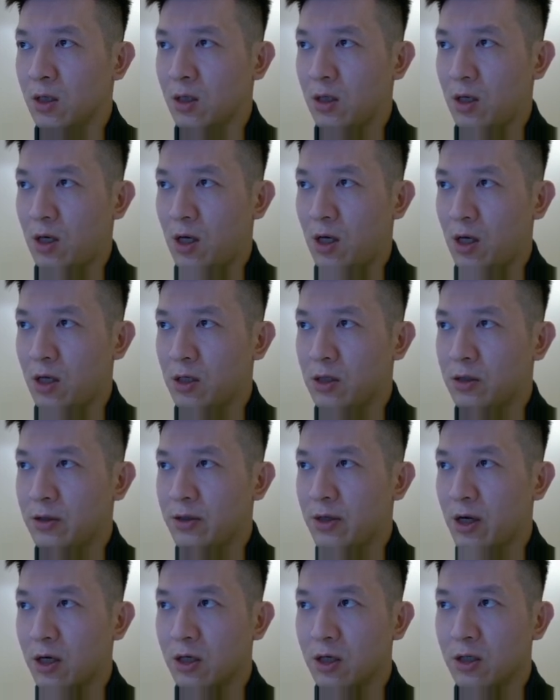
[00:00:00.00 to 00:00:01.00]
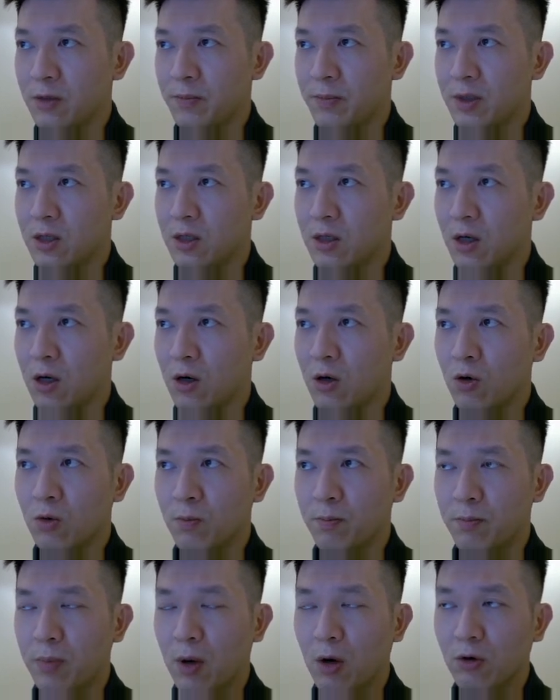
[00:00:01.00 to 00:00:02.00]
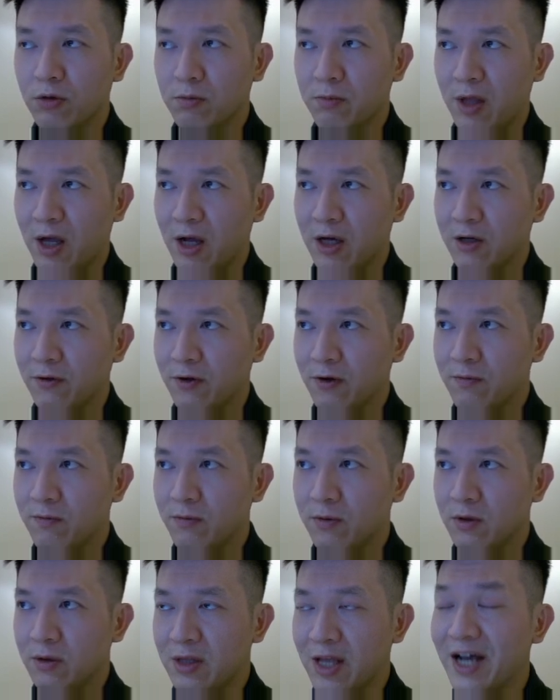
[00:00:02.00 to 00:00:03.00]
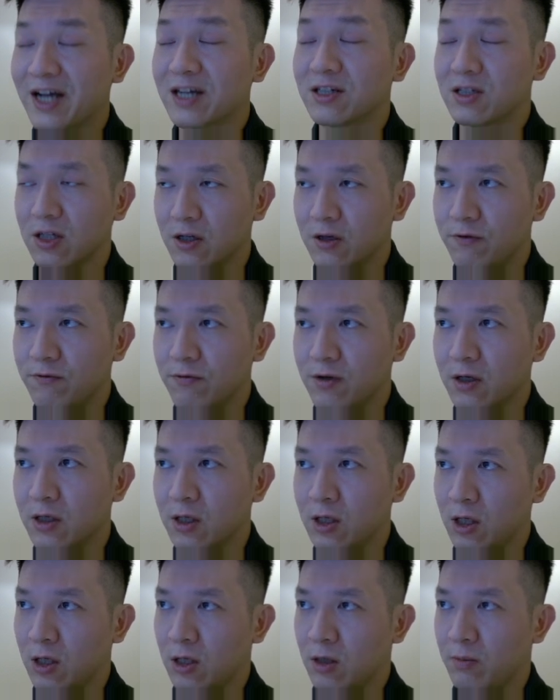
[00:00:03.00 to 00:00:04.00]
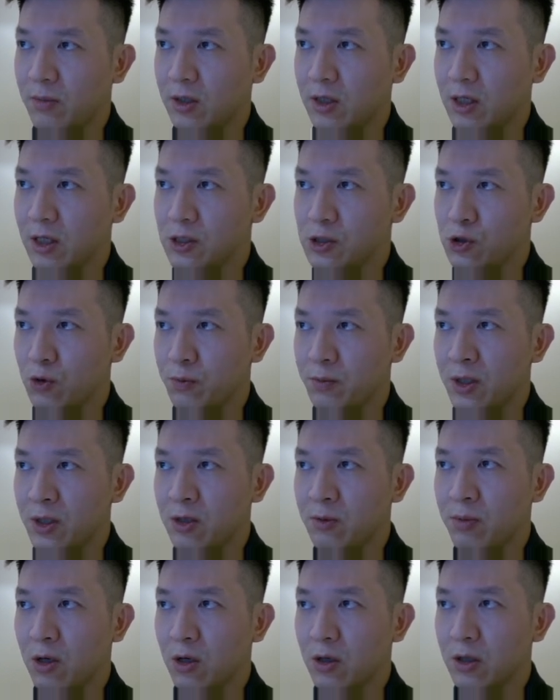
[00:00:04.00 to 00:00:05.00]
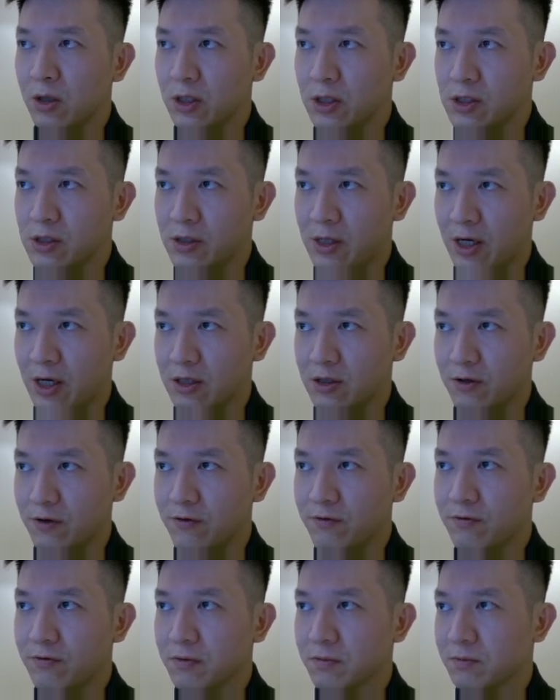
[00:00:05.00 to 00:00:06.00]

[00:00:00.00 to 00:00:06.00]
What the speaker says: and they're gonna be both negative because your middle part is negative.